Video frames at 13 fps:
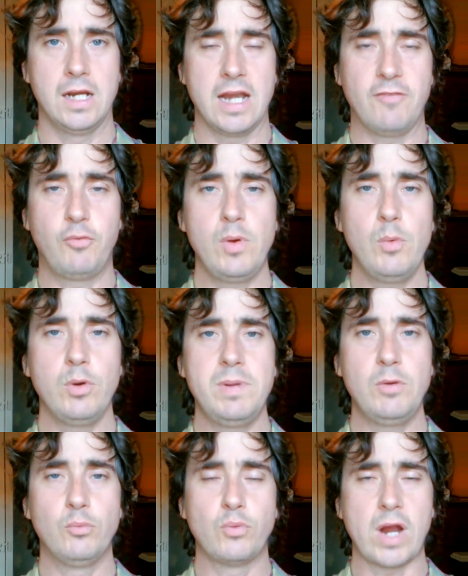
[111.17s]
If we would
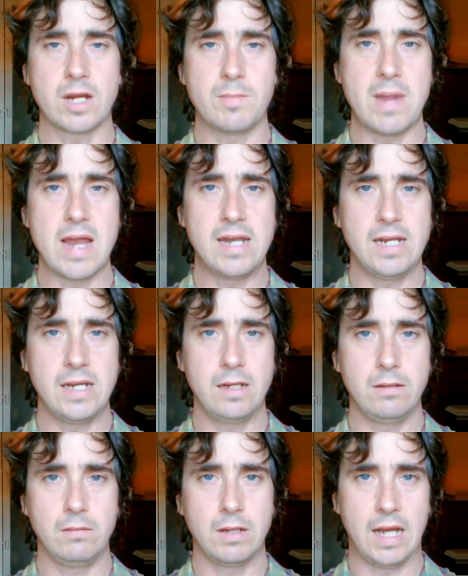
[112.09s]
be
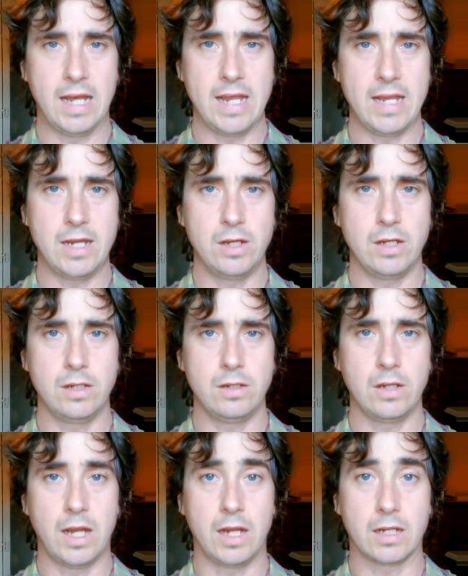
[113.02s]
recommending
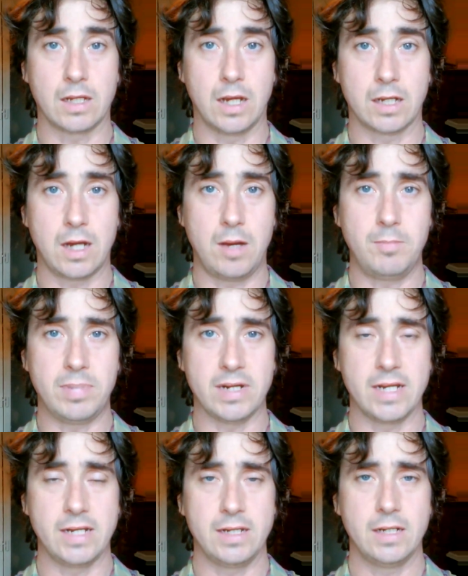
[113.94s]
a
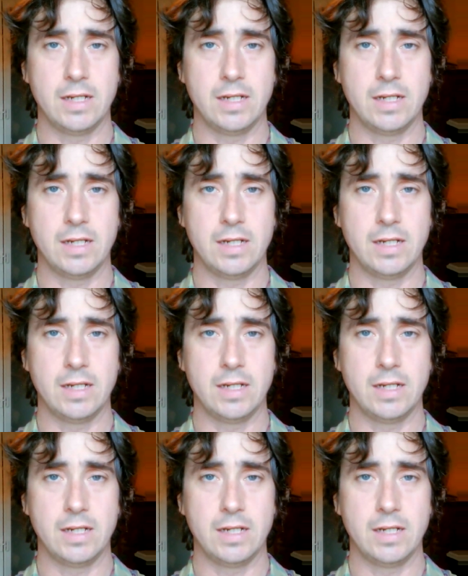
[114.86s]
company,